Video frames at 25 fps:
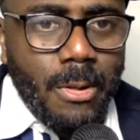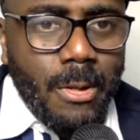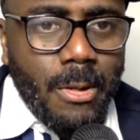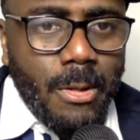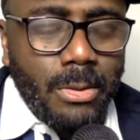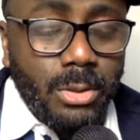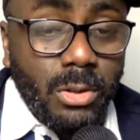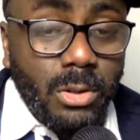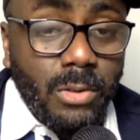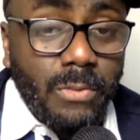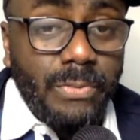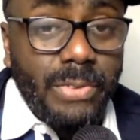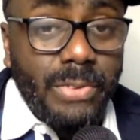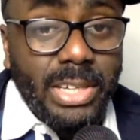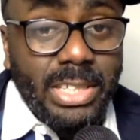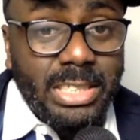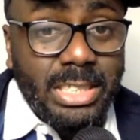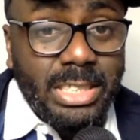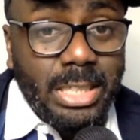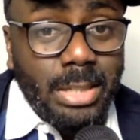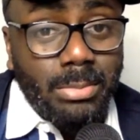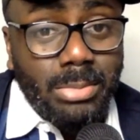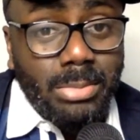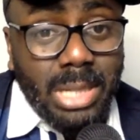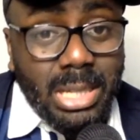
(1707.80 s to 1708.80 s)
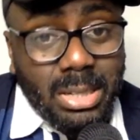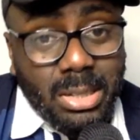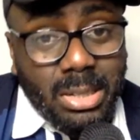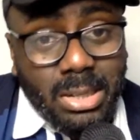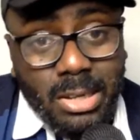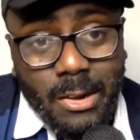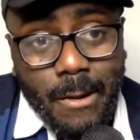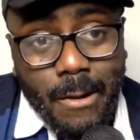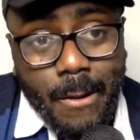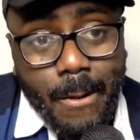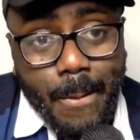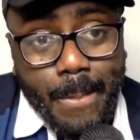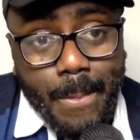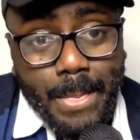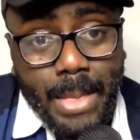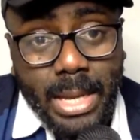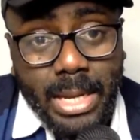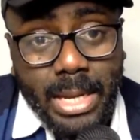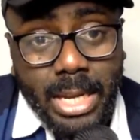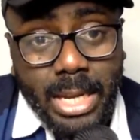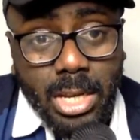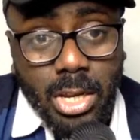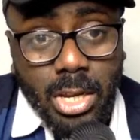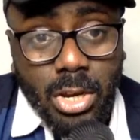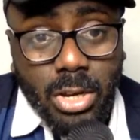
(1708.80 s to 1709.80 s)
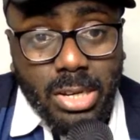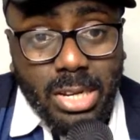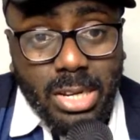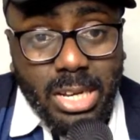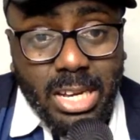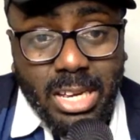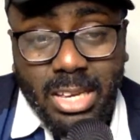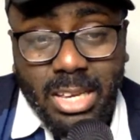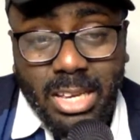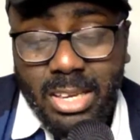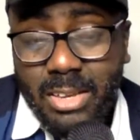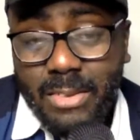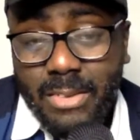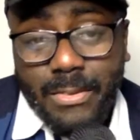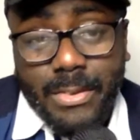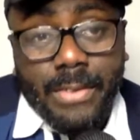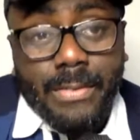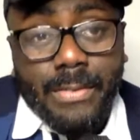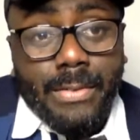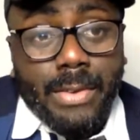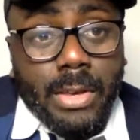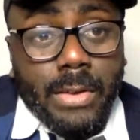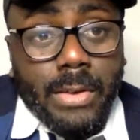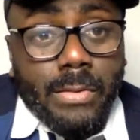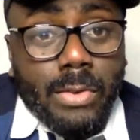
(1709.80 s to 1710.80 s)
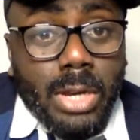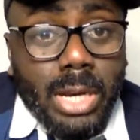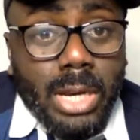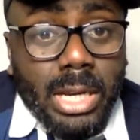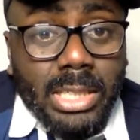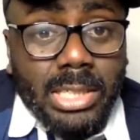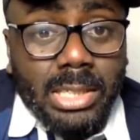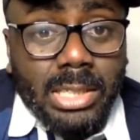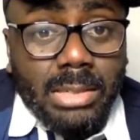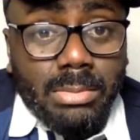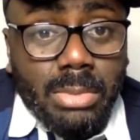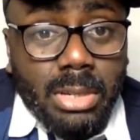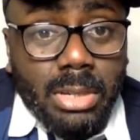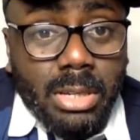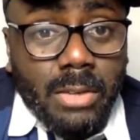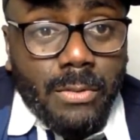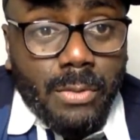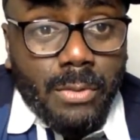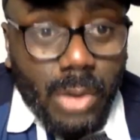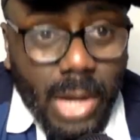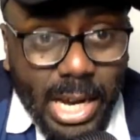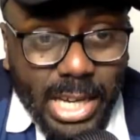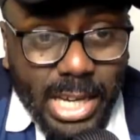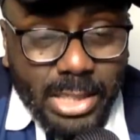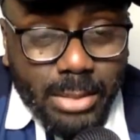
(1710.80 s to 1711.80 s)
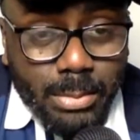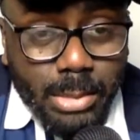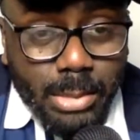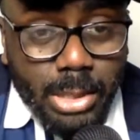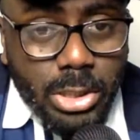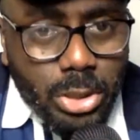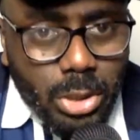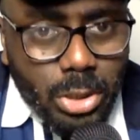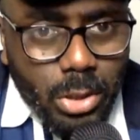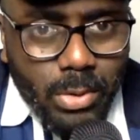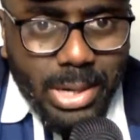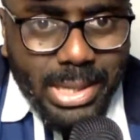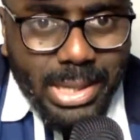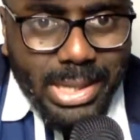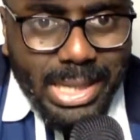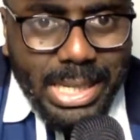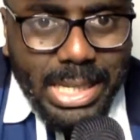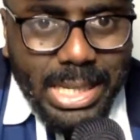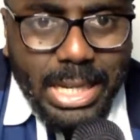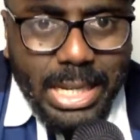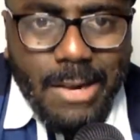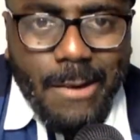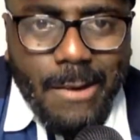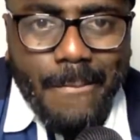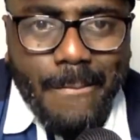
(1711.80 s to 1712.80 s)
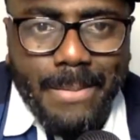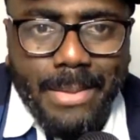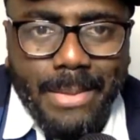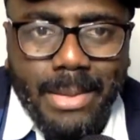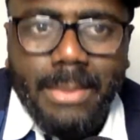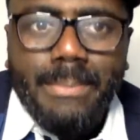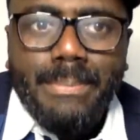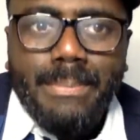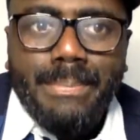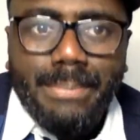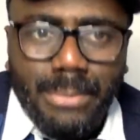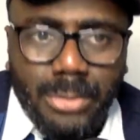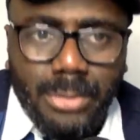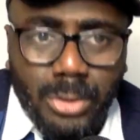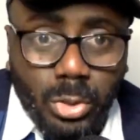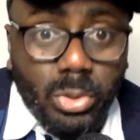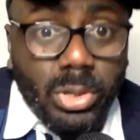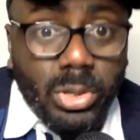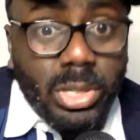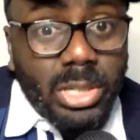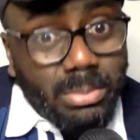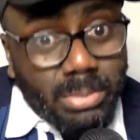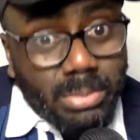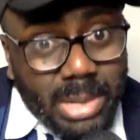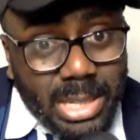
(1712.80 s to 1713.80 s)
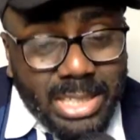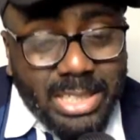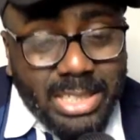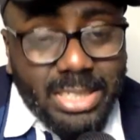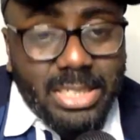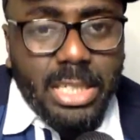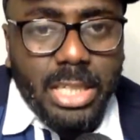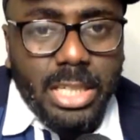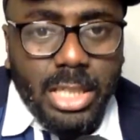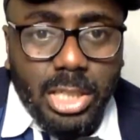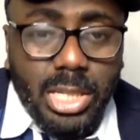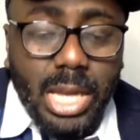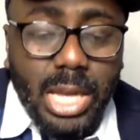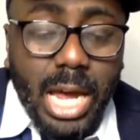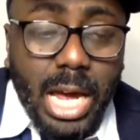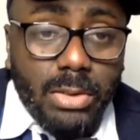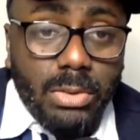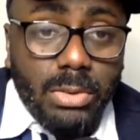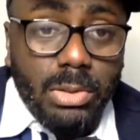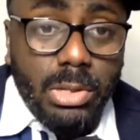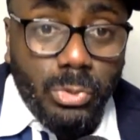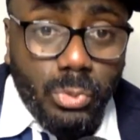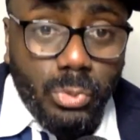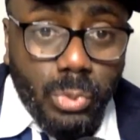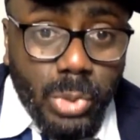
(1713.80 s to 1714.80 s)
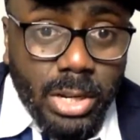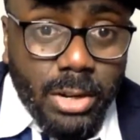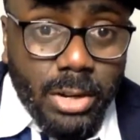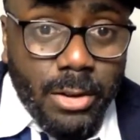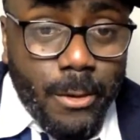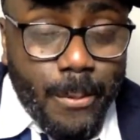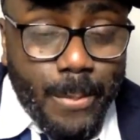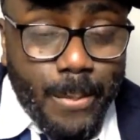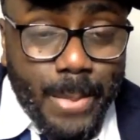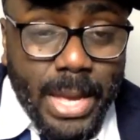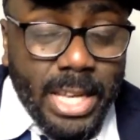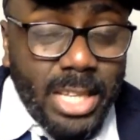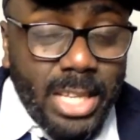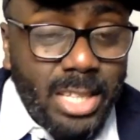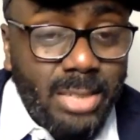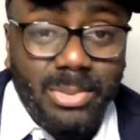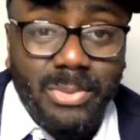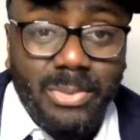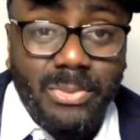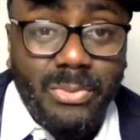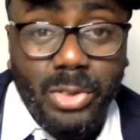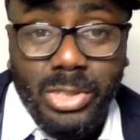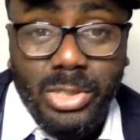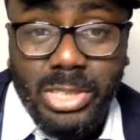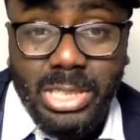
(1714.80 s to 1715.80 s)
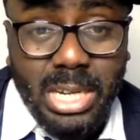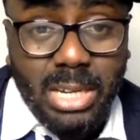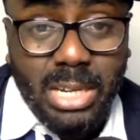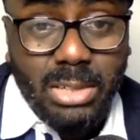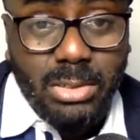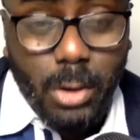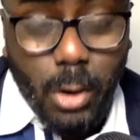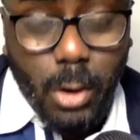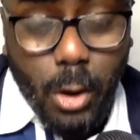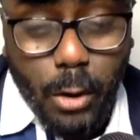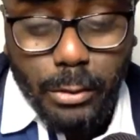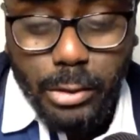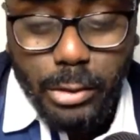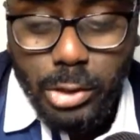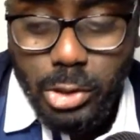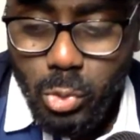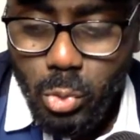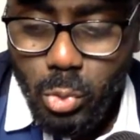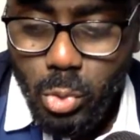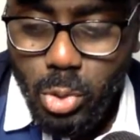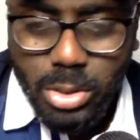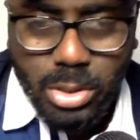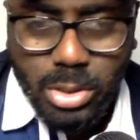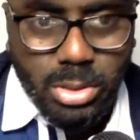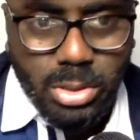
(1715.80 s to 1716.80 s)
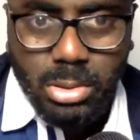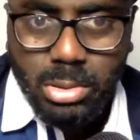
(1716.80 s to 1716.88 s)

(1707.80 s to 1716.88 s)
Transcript: the first team than any other. If you ask me, so I think so. It means it's actually real that he's been frozen out of the squad.